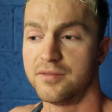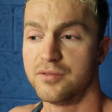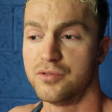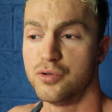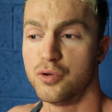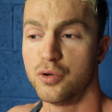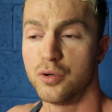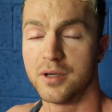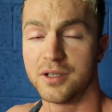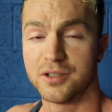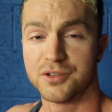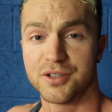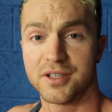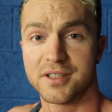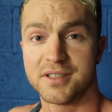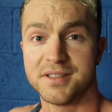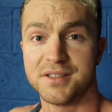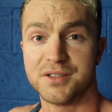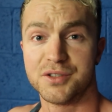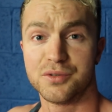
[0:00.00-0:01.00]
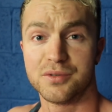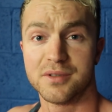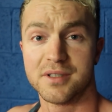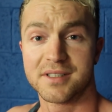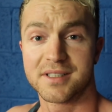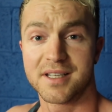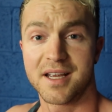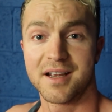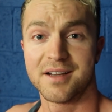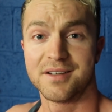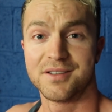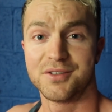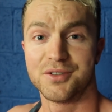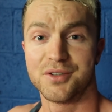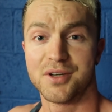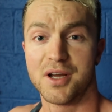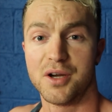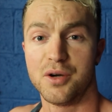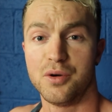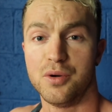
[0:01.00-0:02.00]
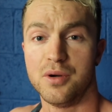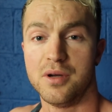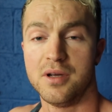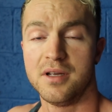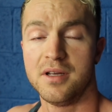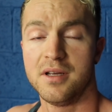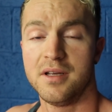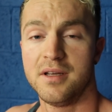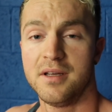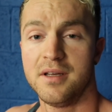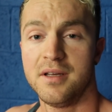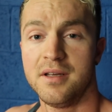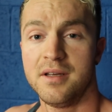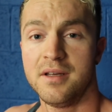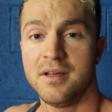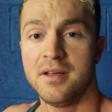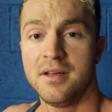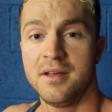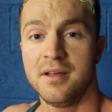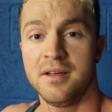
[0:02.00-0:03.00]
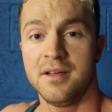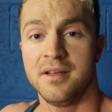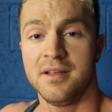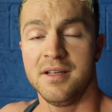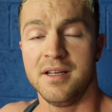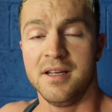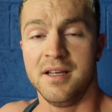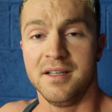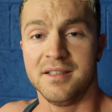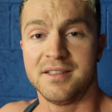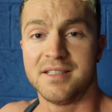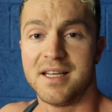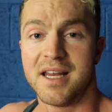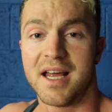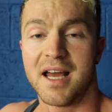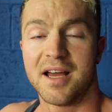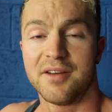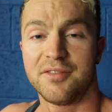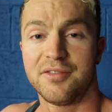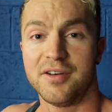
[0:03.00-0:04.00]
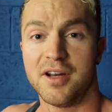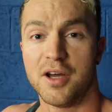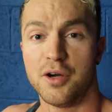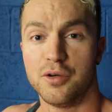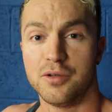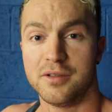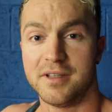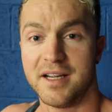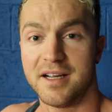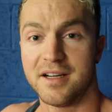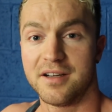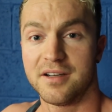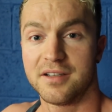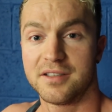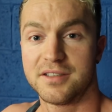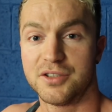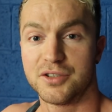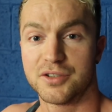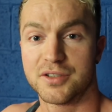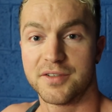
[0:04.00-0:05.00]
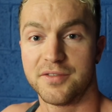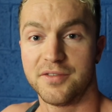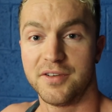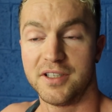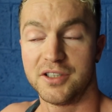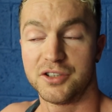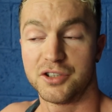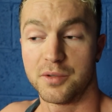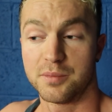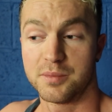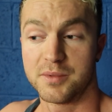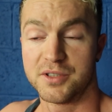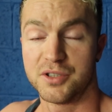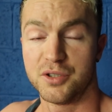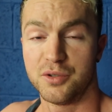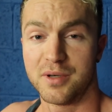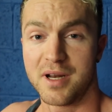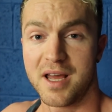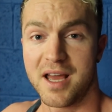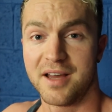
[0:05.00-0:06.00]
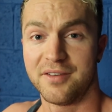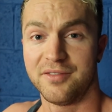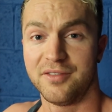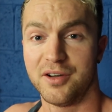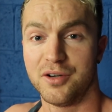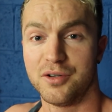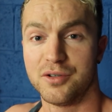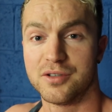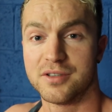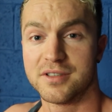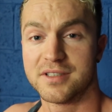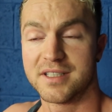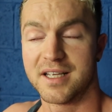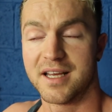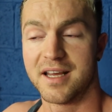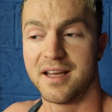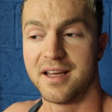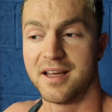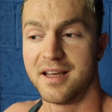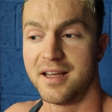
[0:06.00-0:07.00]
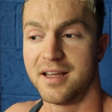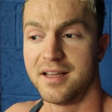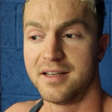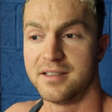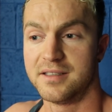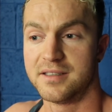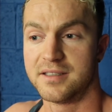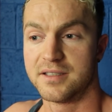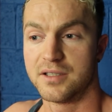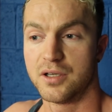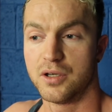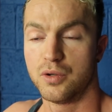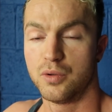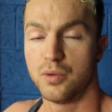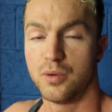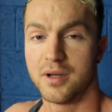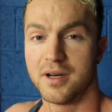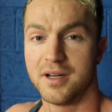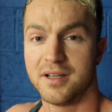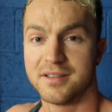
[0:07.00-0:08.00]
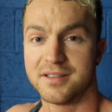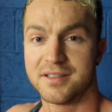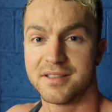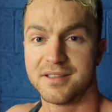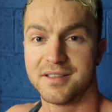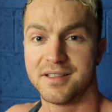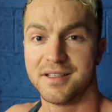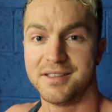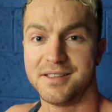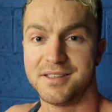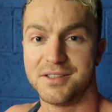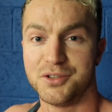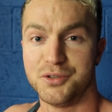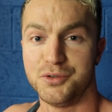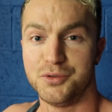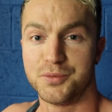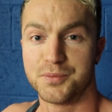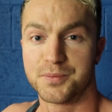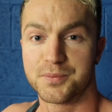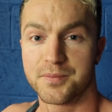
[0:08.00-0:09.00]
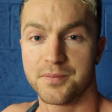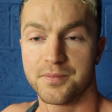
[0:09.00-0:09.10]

have no interest in doing this cardio now. Did half an hour there just to finish up the 2.5 hours. And what else did I do?